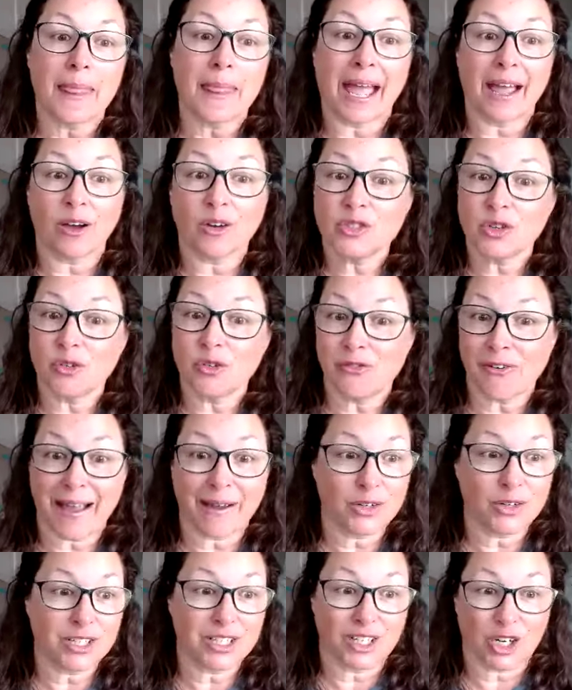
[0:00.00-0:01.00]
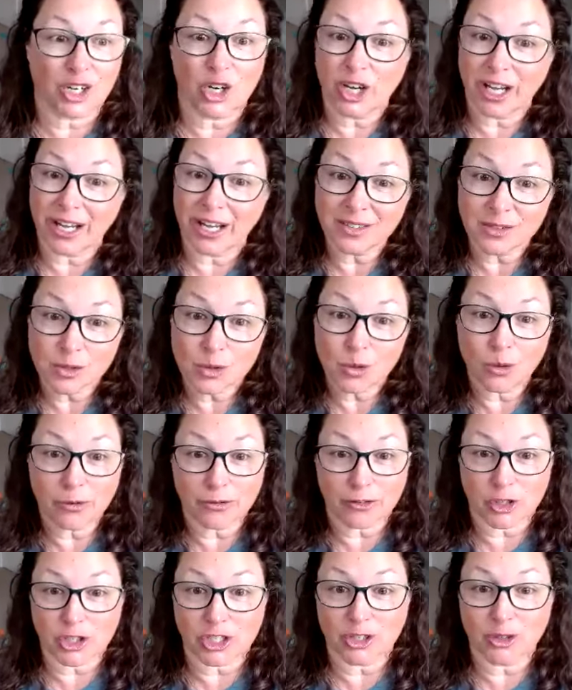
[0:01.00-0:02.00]
I also founded a cooking school
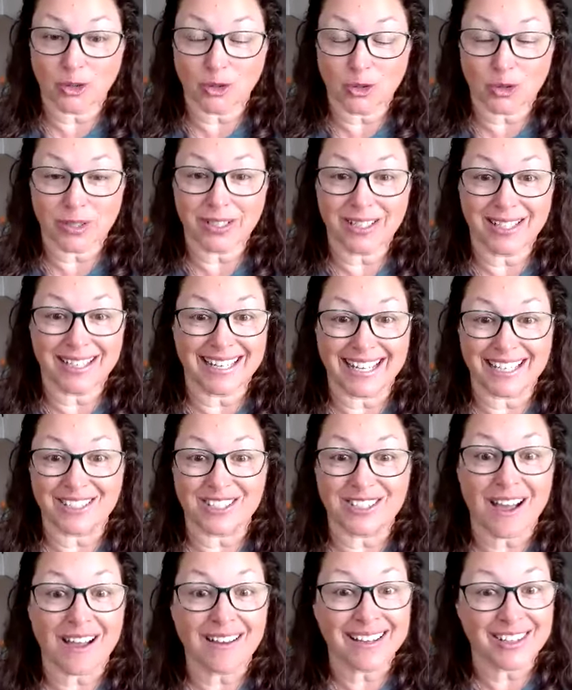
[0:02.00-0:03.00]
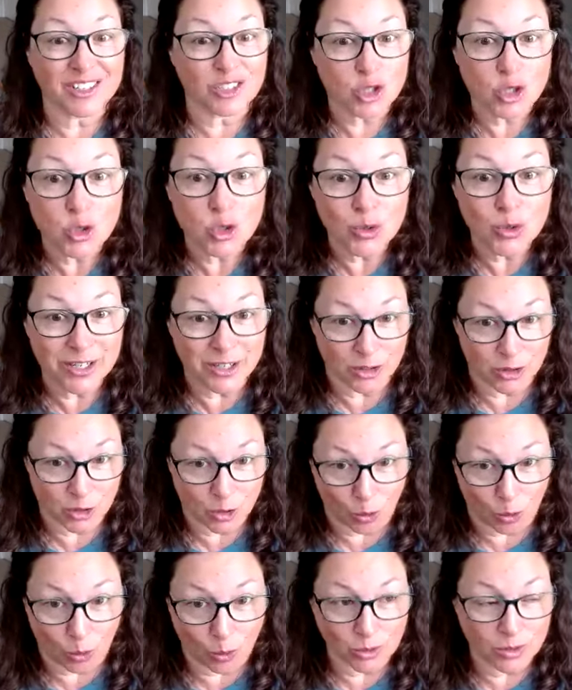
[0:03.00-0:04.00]
for children as young as 2 years
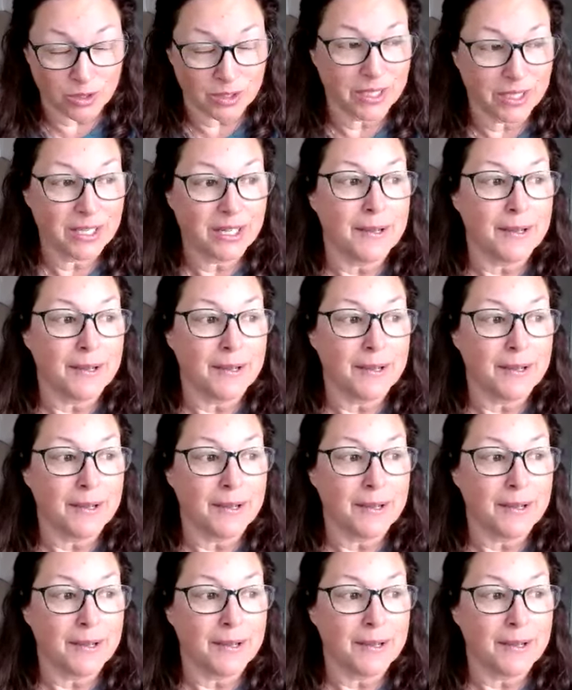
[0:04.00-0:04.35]
old.